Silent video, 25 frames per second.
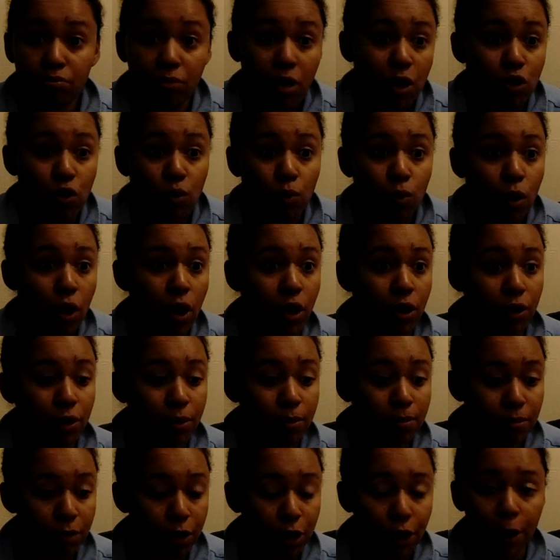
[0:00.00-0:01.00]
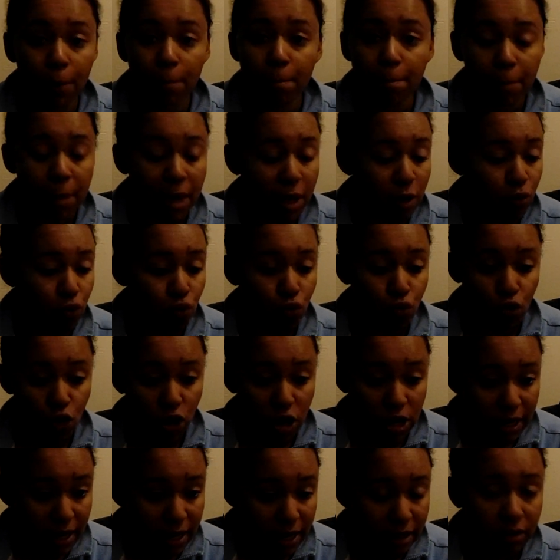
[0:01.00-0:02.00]
doesn't work, you know. It
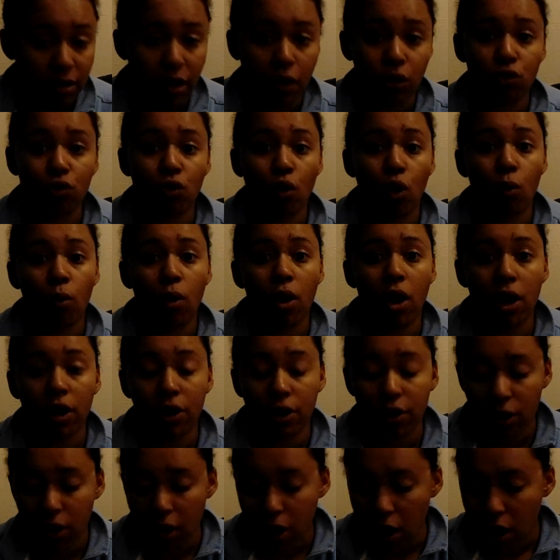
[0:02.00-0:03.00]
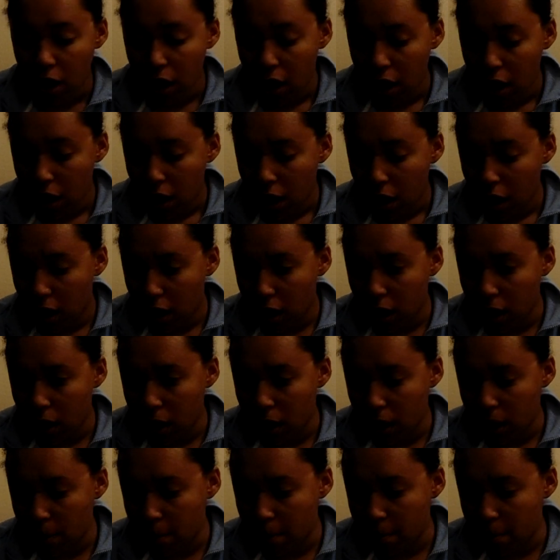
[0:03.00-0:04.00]
really does not work.
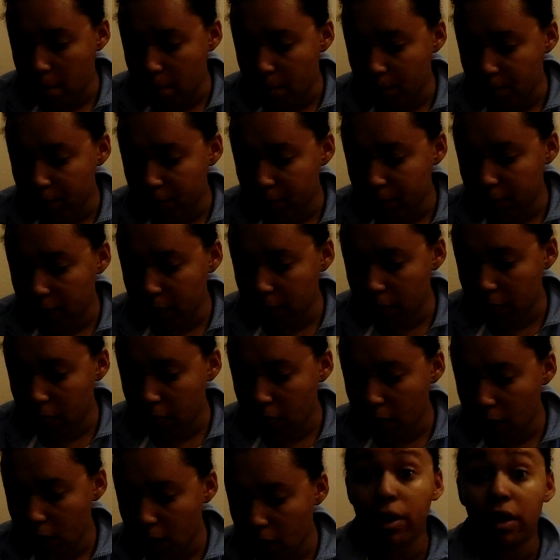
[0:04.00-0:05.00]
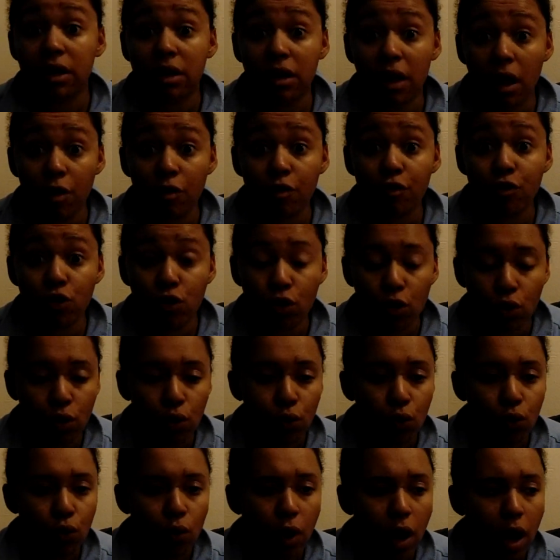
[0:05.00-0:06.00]
I would love
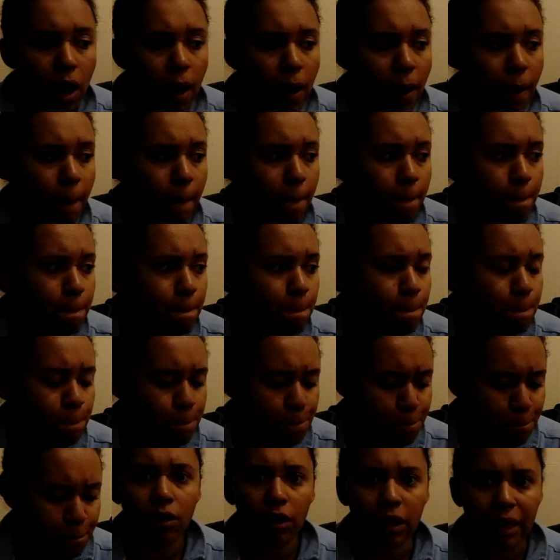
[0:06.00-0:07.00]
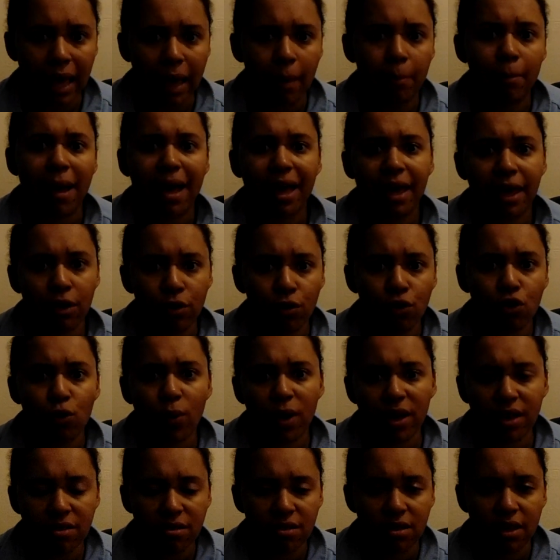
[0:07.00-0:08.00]
to get back
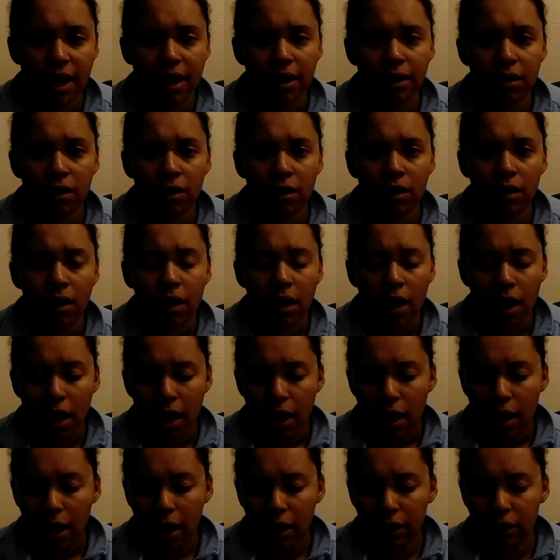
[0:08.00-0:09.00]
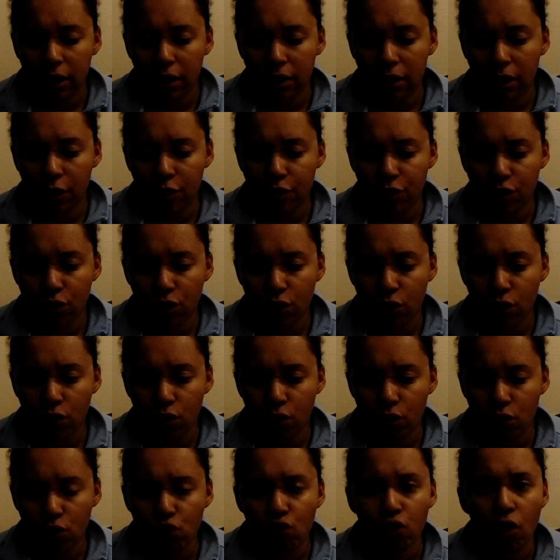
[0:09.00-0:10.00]
into ACN, and I'd love
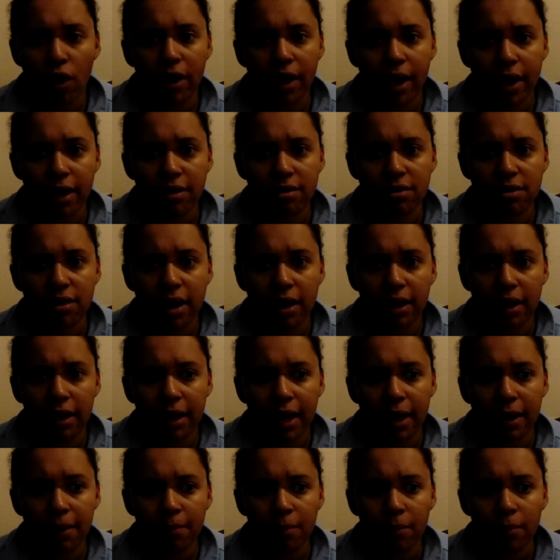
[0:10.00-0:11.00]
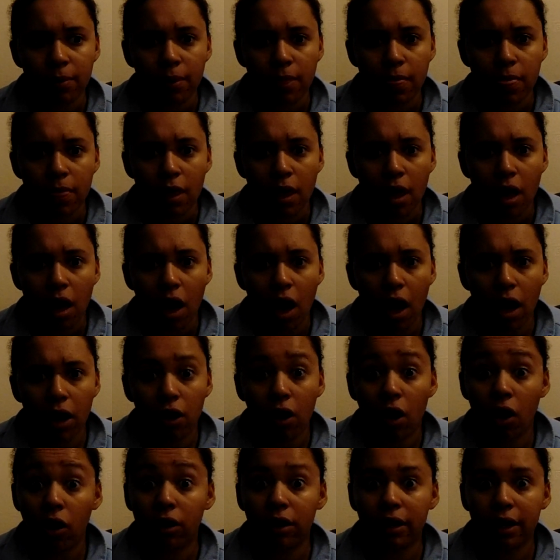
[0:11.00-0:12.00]
to try ACN again. I
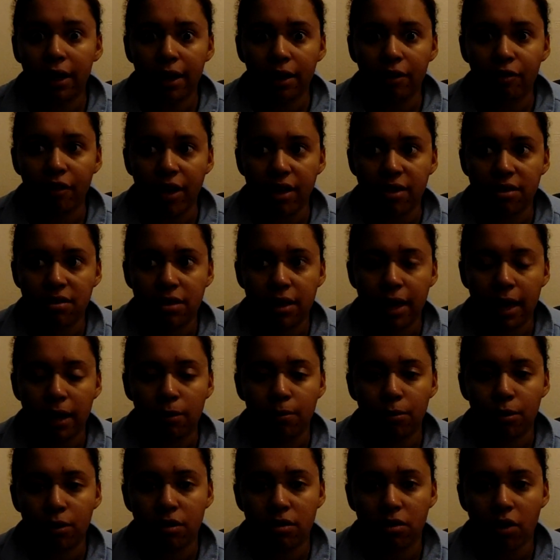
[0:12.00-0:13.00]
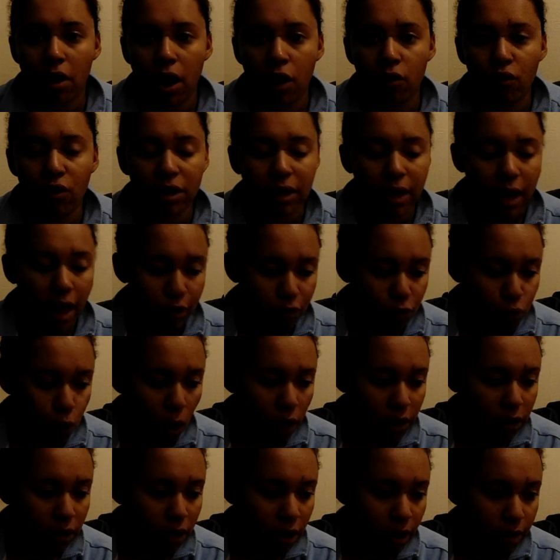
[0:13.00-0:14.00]
can't leave ACN because I already have
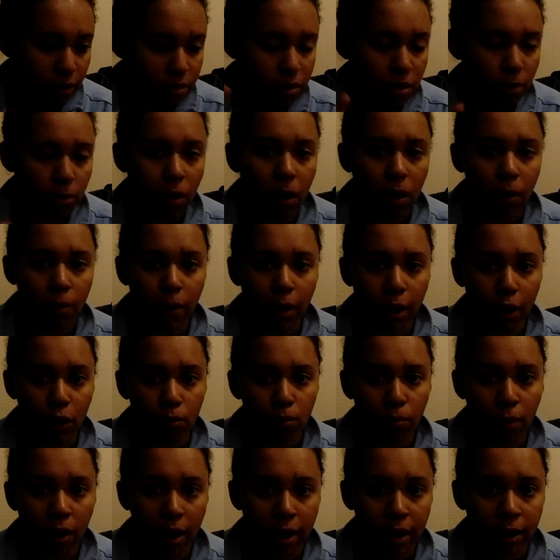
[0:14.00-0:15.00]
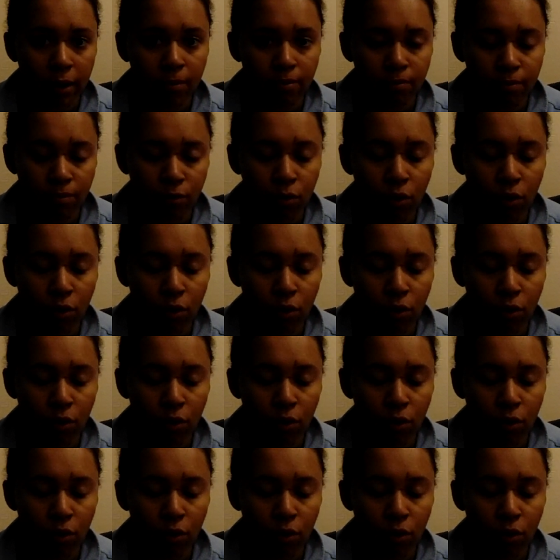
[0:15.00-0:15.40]
one customer, my